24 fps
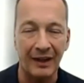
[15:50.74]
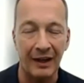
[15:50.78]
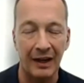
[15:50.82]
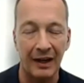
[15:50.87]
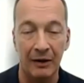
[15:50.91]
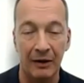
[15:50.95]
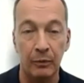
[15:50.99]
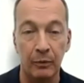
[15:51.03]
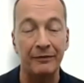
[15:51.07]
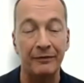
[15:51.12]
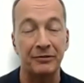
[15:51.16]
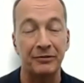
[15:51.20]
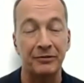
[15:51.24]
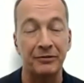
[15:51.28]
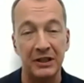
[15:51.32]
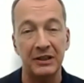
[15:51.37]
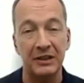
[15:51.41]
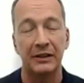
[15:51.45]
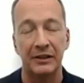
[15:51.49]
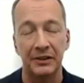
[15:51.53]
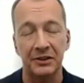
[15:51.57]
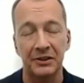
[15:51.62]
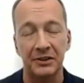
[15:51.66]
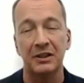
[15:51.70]
And we've seen
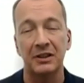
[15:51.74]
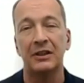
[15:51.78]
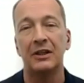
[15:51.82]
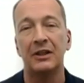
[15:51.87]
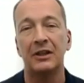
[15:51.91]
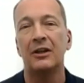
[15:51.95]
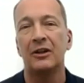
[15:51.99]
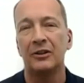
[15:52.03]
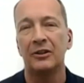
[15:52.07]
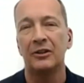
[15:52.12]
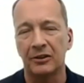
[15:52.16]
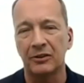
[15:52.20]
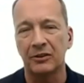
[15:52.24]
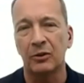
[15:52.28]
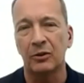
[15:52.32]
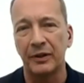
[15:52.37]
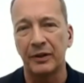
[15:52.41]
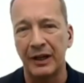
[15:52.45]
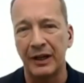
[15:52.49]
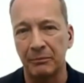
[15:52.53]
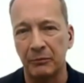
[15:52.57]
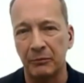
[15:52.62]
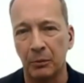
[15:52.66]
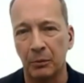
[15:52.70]
this not only
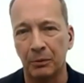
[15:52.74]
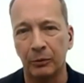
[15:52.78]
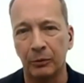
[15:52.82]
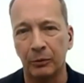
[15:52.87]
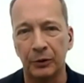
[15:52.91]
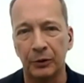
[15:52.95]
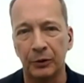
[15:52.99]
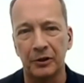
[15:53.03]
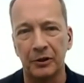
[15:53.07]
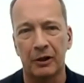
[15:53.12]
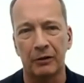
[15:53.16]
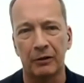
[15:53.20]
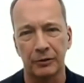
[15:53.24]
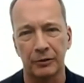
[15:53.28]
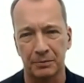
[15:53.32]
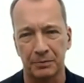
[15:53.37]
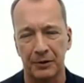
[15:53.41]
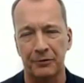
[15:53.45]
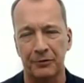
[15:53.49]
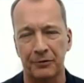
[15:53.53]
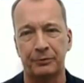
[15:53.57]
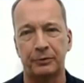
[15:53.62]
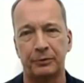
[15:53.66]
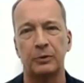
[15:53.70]
at Mobile World Congress, but
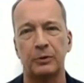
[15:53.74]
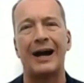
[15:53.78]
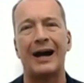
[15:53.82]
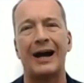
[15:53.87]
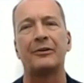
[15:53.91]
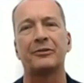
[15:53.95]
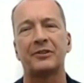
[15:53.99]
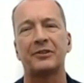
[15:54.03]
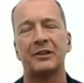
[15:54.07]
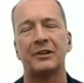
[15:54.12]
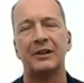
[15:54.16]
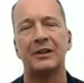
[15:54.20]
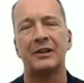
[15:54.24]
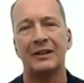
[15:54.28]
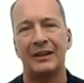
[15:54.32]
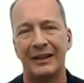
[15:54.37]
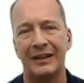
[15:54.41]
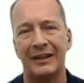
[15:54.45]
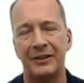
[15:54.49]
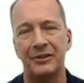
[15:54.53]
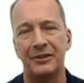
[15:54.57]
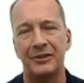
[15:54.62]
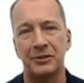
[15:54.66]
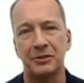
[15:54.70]
throughout
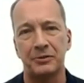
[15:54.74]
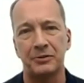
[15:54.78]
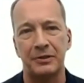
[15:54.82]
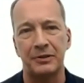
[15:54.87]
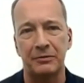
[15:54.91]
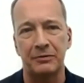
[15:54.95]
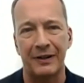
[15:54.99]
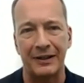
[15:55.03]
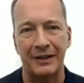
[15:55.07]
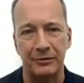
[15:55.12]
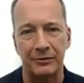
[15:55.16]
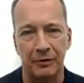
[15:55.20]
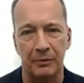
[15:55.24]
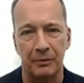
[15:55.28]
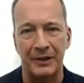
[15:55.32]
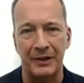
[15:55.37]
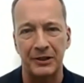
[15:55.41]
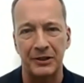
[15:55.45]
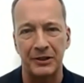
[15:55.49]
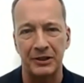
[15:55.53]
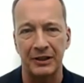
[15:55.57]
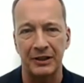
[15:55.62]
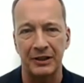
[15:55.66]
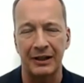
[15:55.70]
industry
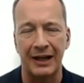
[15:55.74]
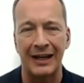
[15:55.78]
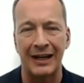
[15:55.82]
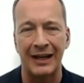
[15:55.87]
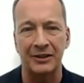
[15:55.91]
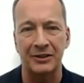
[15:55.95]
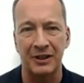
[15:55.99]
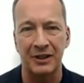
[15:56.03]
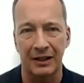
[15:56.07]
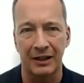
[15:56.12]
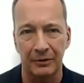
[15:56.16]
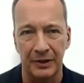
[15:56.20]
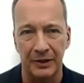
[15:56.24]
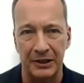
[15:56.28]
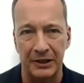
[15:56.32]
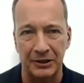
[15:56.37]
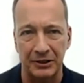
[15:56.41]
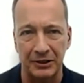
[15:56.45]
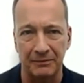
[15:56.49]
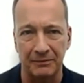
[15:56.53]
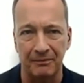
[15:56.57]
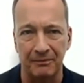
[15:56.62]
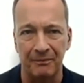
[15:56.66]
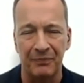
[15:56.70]
transformation and
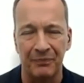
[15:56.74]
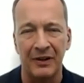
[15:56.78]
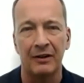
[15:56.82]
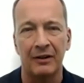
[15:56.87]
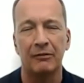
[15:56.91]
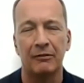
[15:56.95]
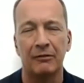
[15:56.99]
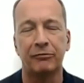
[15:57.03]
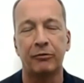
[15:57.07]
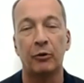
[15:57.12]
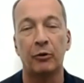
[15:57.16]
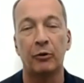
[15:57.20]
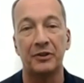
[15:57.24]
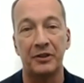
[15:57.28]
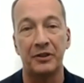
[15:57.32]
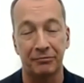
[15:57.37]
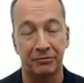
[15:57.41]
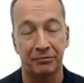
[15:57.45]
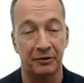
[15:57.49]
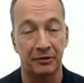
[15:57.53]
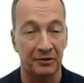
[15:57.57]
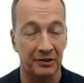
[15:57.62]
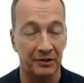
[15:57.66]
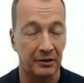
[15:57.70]
acceleration for
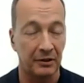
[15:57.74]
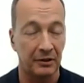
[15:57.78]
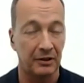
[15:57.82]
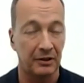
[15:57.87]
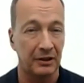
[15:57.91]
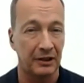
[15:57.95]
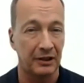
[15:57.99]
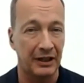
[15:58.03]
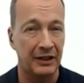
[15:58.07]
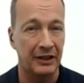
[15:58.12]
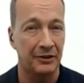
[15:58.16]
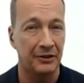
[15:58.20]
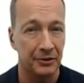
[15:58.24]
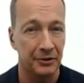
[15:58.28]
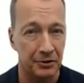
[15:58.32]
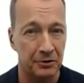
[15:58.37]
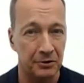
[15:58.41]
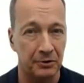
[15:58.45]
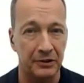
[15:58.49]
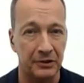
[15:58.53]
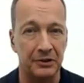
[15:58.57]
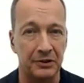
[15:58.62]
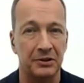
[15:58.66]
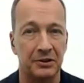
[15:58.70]
different
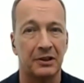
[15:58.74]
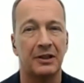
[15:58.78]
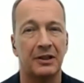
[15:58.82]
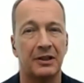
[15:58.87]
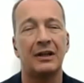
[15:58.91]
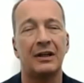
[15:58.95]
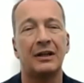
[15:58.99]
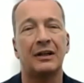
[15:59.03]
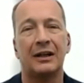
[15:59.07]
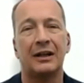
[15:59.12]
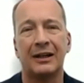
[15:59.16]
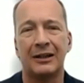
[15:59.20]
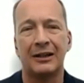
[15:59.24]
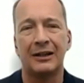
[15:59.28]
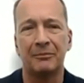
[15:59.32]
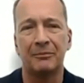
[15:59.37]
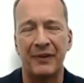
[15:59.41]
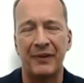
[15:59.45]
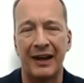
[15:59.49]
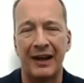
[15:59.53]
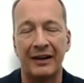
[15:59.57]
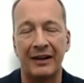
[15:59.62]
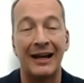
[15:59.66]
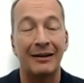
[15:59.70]
industries. And
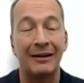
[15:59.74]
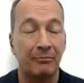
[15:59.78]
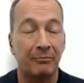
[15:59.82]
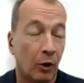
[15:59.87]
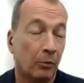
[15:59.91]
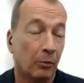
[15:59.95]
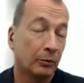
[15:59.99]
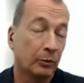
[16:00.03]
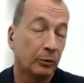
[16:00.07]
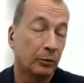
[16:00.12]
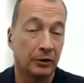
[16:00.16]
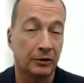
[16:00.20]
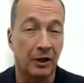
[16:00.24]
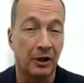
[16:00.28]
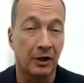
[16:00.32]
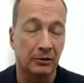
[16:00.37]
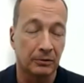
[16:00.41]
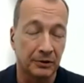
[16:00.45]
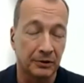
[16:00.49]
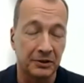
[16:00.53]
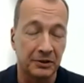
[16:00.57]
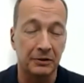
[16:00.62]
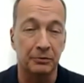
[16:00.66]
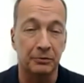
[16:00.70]
at Mobile World
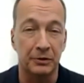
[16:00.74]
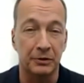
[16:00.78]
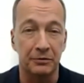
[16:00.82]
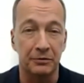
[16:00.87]
Congress, this was